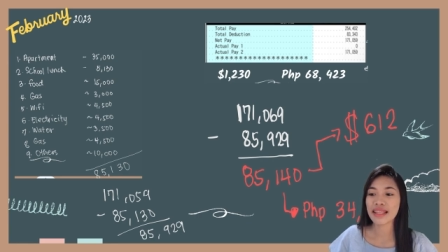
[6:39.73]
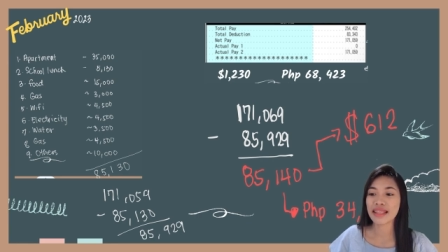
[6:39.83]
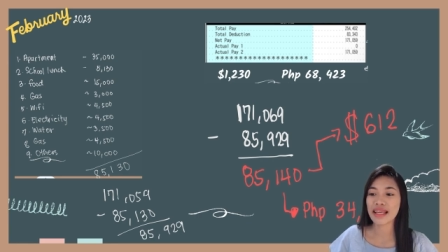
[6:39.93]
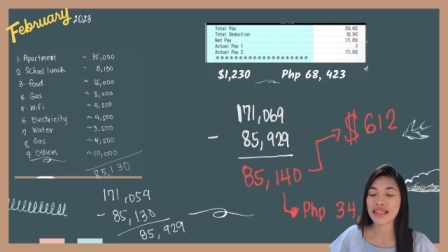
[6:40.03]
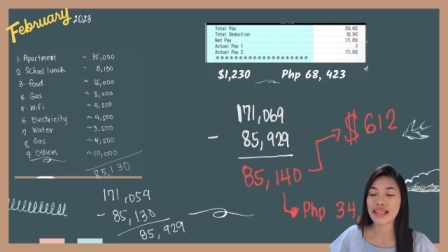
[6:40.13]

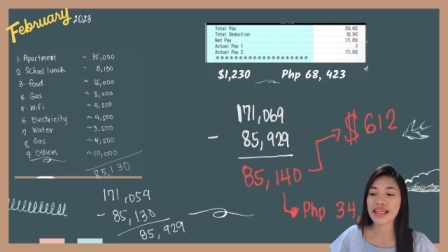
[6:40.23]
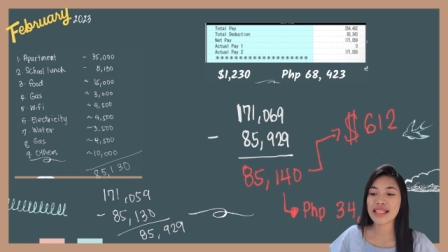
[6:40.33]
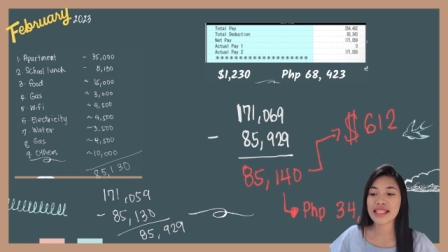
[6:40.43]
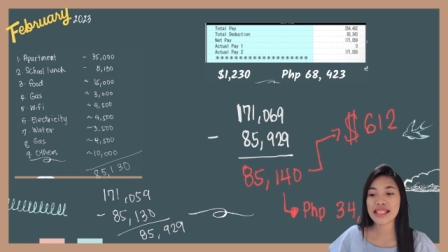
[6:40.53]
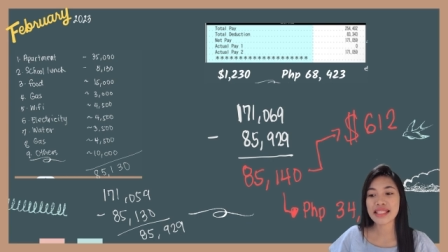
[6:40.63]
That
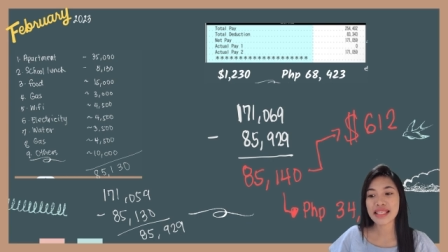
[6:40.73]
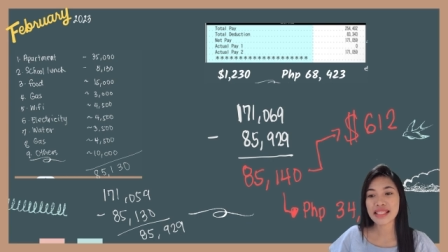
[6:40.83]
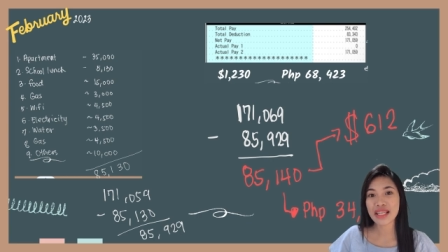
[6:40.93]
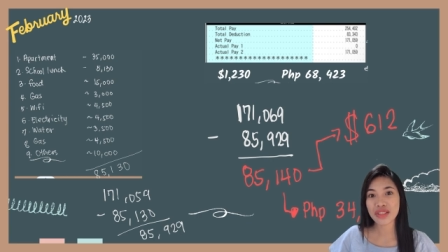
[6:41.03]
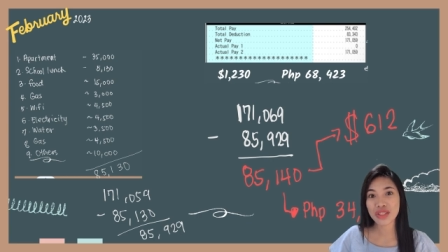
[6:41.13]
is
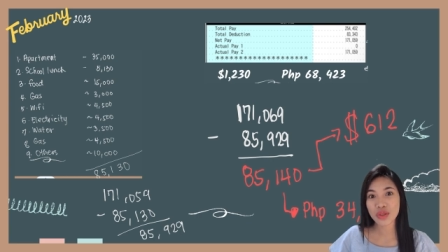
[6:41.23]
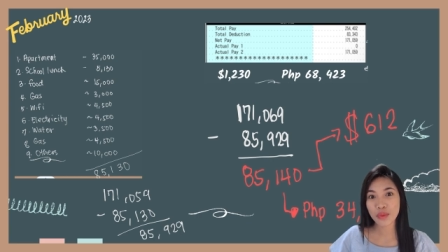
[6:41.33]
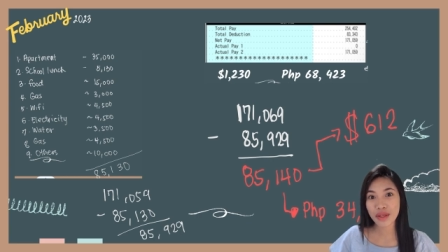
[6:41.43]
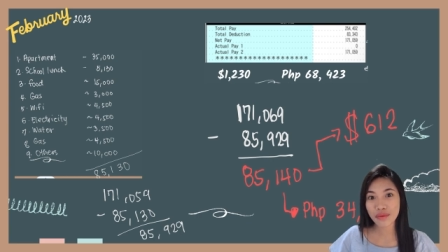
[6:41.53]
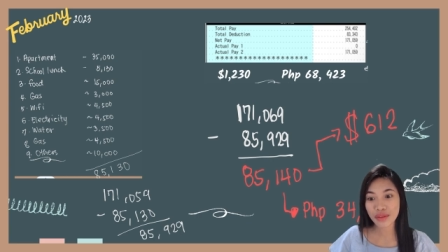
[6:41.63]
six hundred
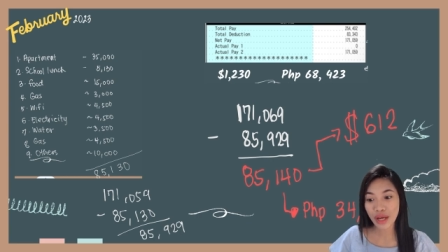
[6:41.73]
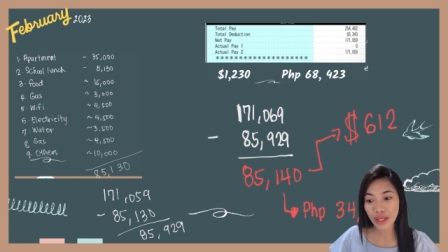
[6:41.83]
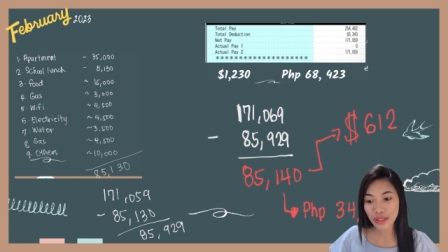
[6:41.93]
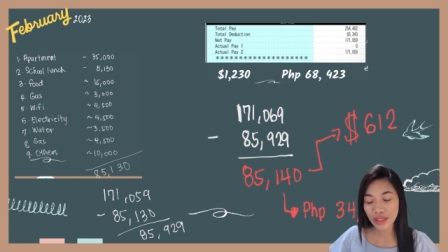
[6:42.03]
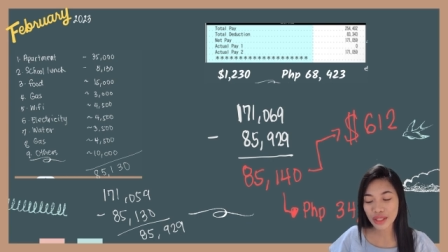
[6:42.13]
twelve
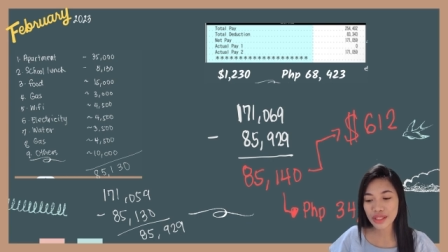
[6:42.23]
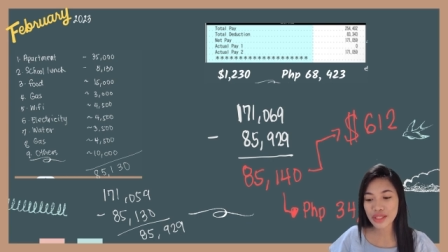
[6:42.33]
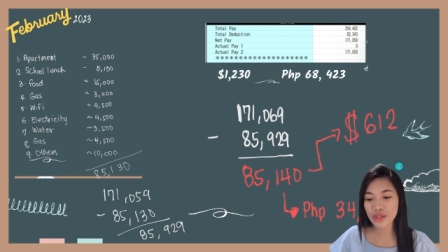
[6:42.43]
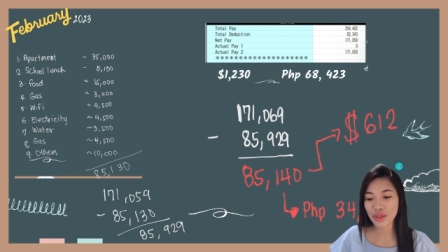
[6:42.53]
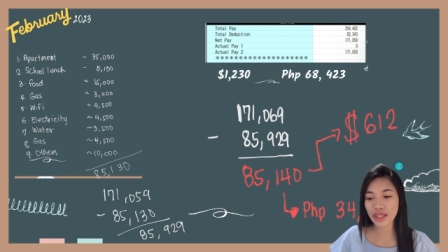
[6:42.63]

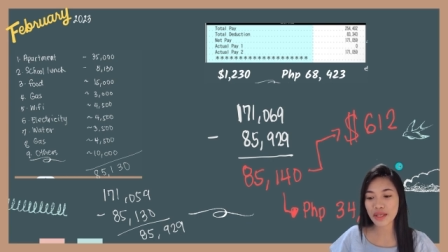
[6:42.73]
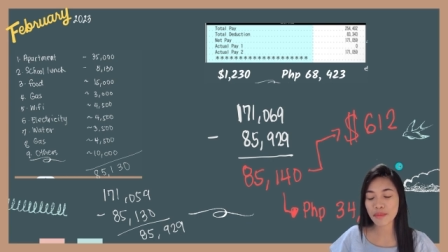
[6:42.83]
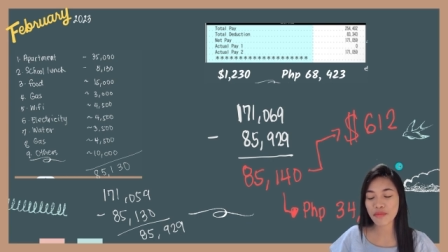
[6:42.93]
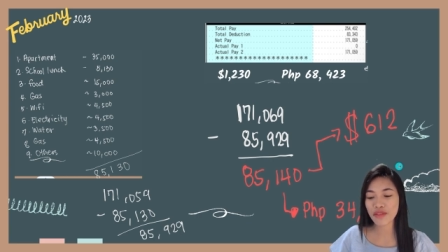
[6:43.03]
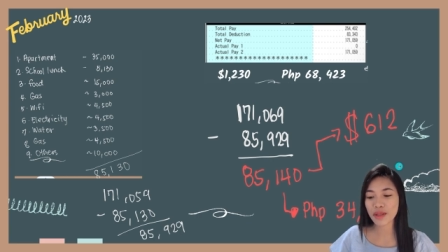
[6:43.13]
dollars, or
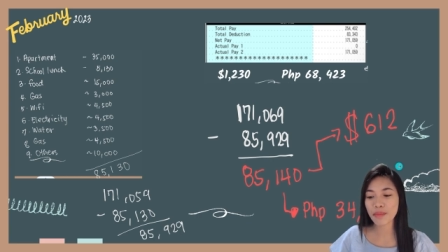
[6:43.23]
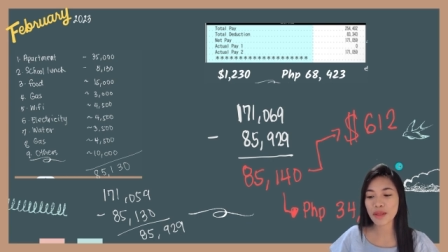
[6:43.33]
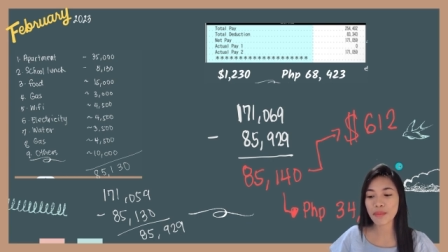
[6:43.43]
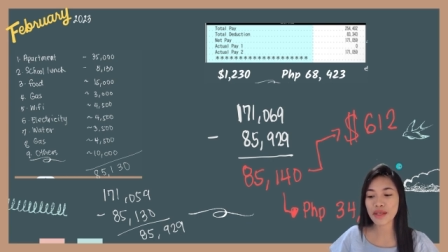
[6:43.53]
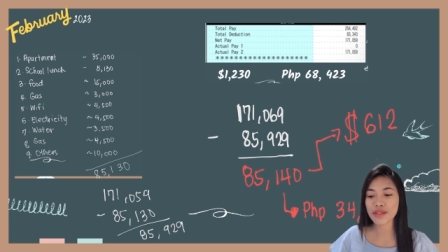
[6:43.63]
in
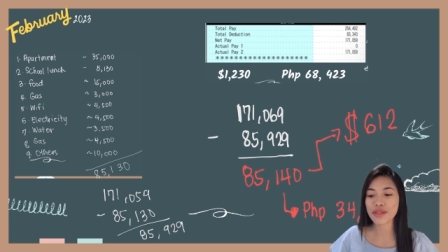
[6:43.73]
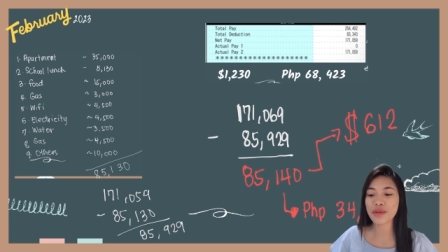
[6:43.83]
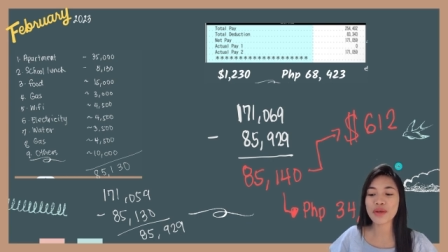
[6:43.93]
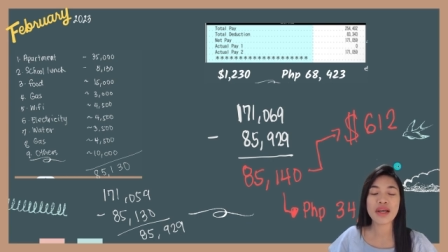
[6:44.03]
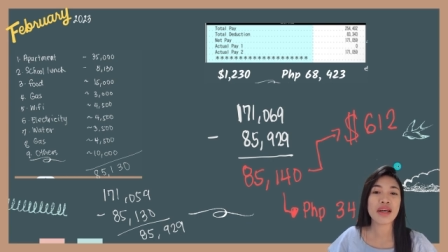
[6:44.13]
Philippine
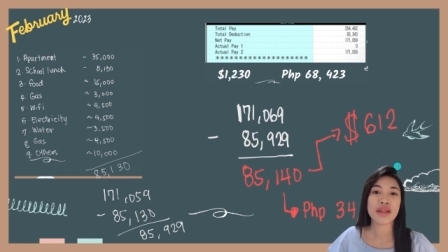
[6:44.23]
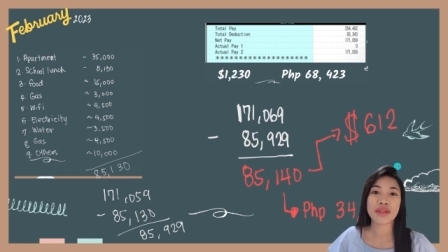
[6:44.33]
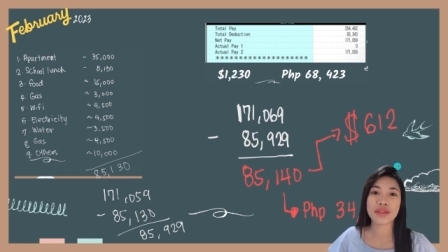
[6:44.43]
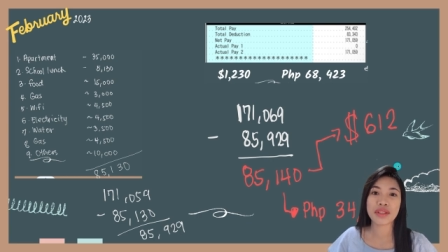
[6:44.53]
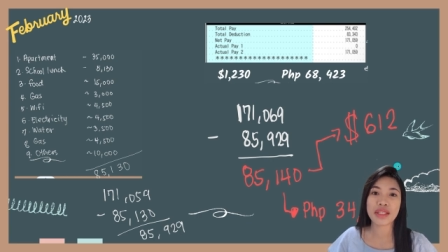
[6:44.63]
peso,
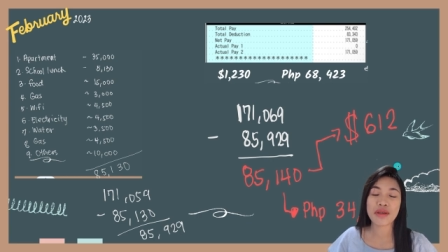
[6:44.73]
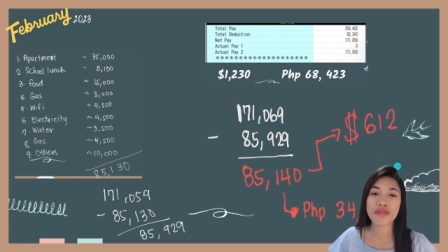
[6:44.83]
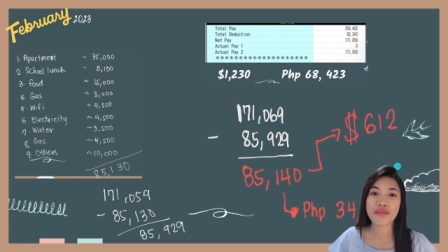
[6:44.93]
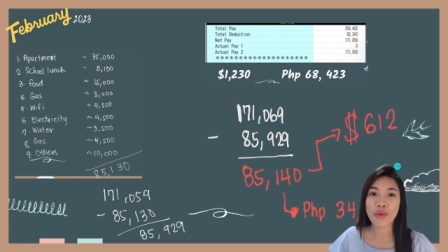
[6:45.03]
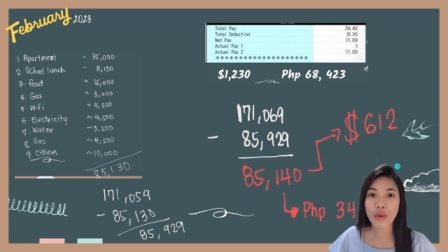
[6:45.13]

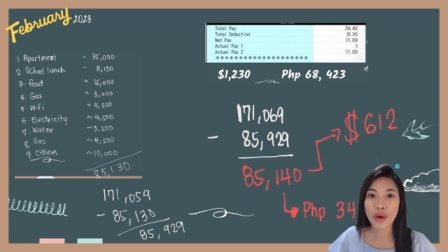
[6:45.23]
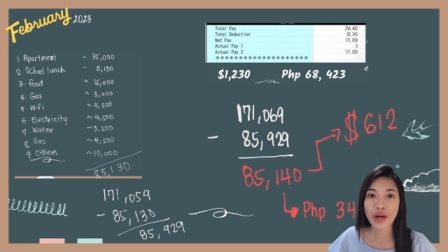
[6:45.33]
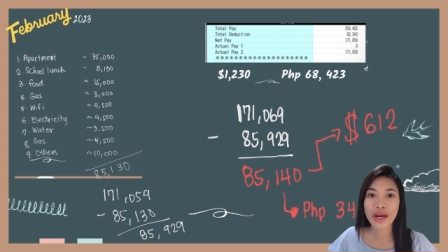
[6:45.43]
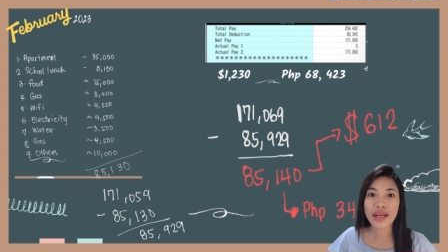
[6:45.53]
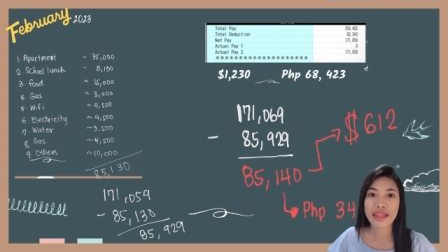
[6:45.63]

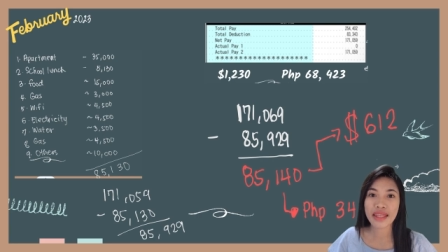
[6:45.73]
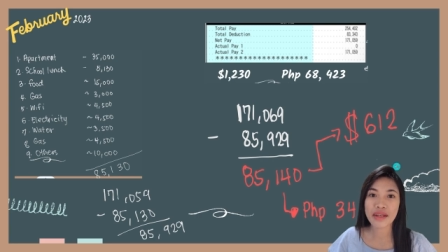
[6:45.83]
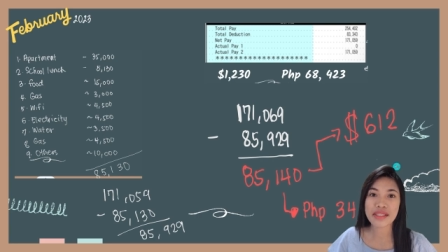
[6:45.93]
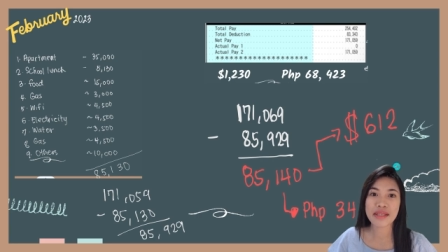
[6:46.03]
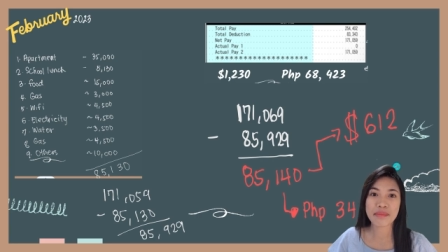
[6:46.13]
thirty-four
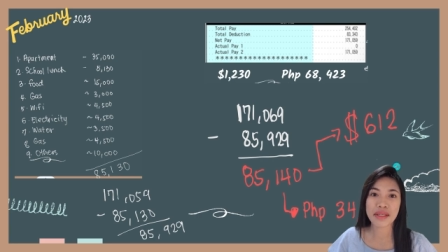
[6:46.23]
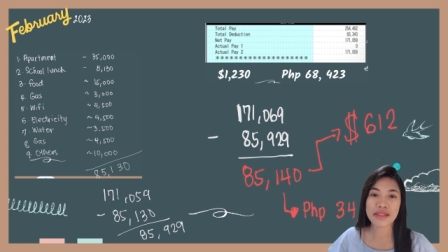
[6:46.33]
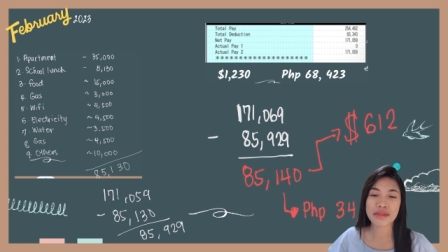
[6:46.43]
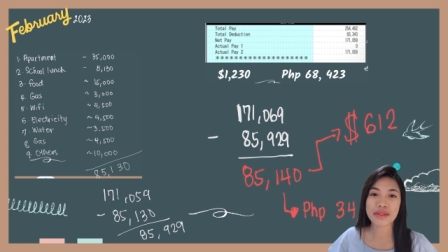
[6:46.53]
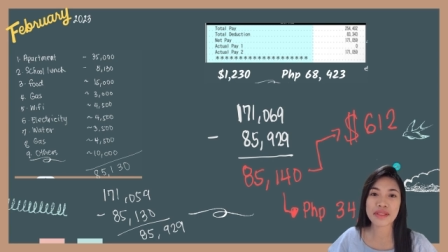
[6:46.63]
thousand
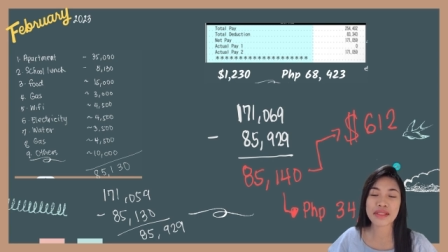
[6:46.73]
pesos.